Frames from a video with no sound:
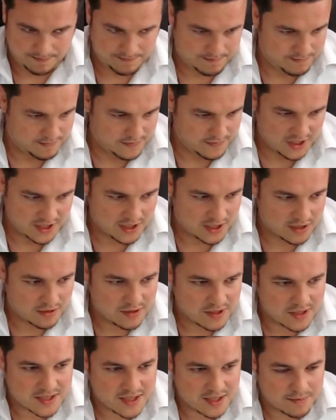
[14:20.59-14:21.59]
You know,
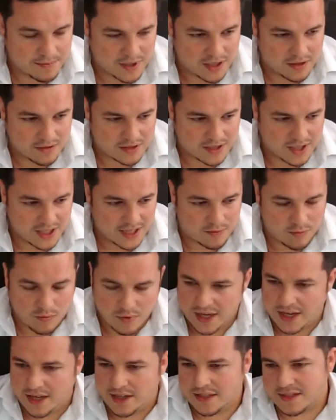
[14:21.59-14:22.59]
it's about like
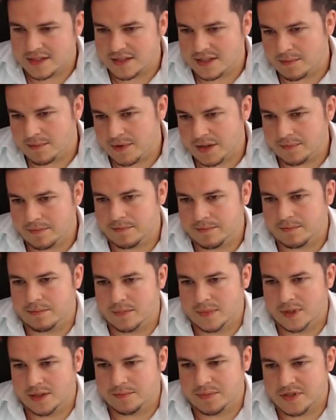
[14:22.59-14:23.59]
where is the dumb money
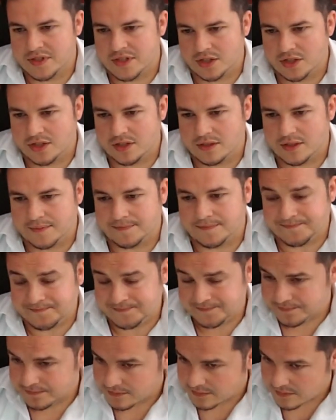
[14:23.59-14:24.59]
positioned,
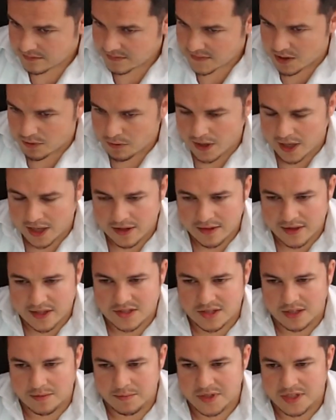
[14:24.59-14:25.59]
where are the
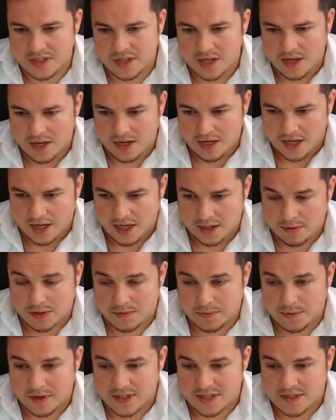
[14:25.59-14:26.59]
stops, and
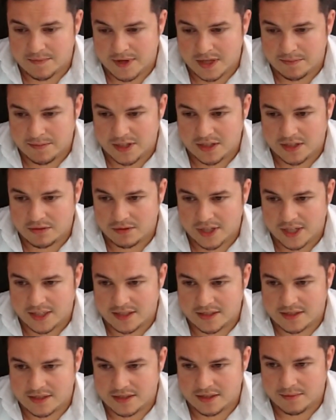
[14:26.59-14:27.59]
what will the smart money do
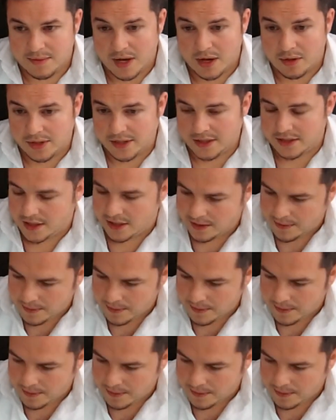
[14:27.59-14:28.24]
next about it, yeah?